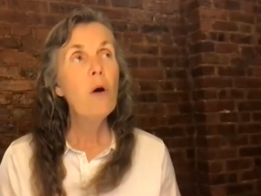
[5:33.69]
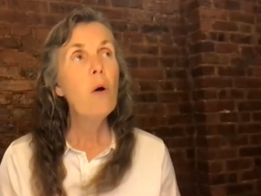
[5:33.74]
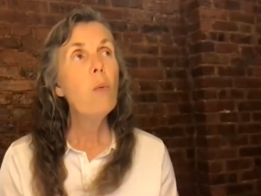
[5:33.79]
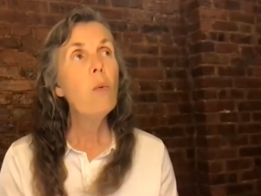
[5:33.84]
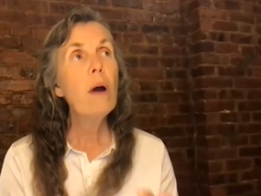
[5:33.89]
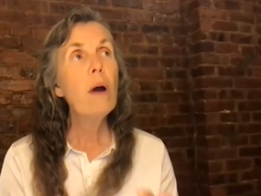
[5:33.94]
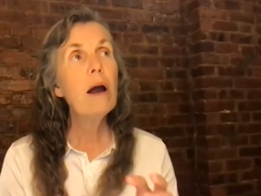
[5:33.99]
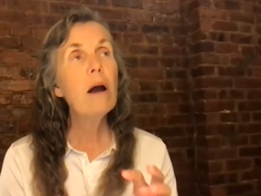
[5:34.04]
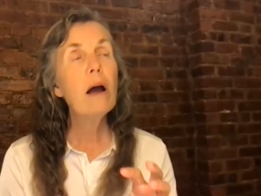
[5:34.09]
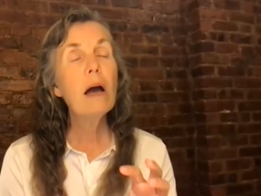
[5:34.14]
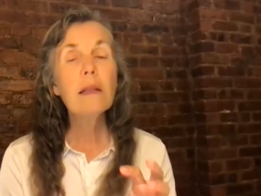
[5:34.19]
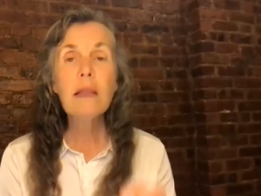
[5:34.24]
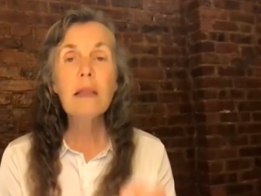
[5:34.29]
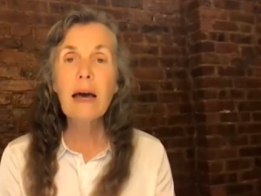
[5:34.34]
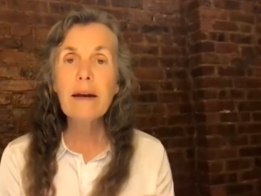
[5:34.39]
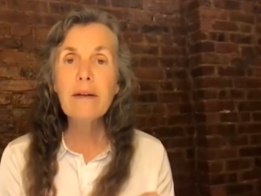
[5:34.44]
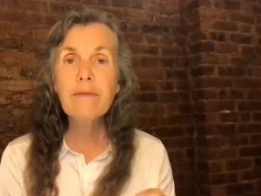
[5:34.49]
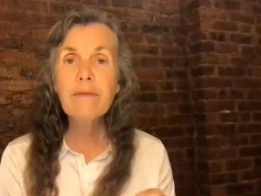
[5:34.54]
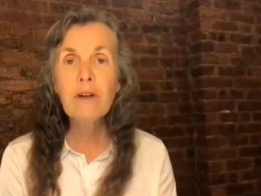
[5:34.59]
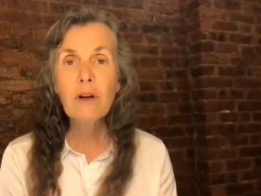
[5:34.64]
where a
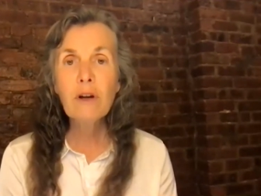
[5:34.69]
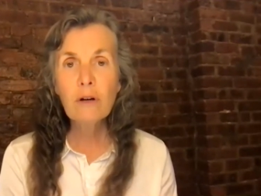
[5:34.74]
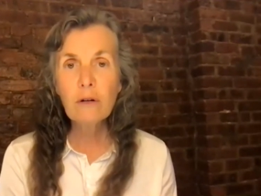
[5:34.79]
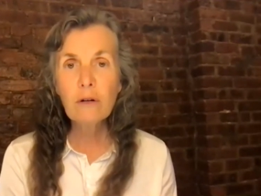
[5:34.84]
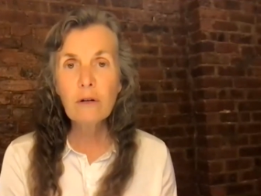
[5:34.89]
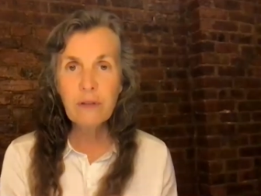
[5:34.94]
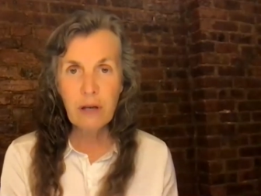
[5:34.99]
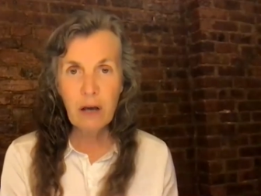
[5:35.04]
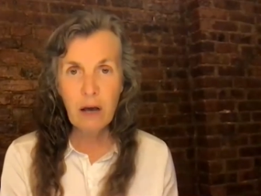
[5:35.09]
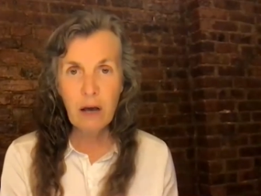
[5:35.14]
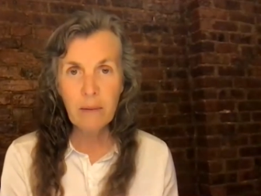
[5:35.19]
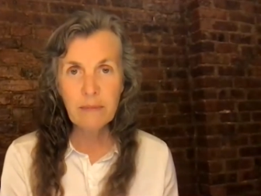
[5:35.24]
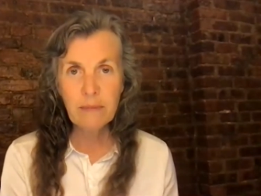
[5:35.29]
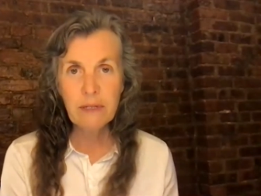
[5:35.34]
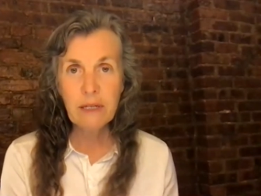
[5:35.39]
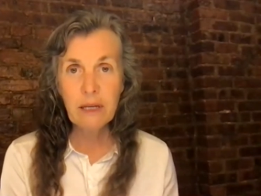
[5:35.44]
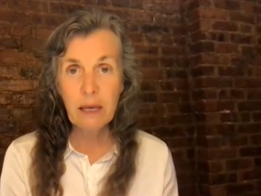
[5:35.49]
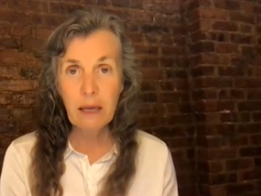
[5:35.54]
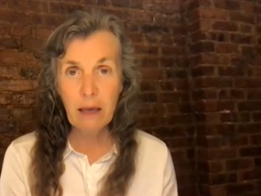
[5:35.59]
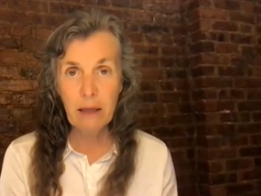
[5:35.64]
lot of nerves come
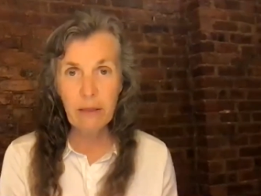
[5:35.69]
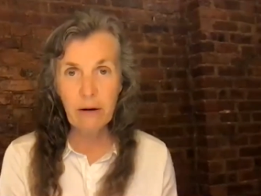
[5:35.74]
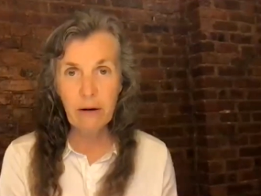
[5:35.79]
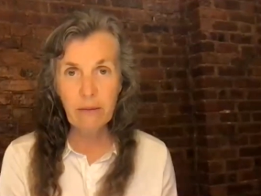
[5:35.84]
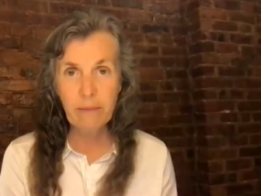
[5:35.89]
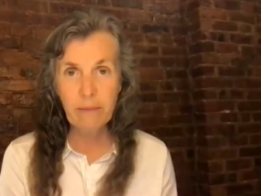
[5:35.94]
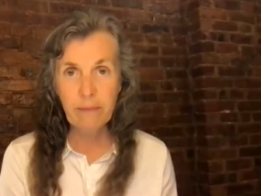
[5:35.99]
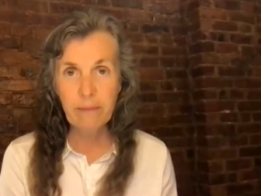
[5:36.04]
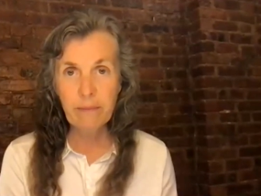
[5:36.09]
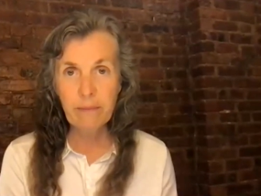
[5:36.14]
together.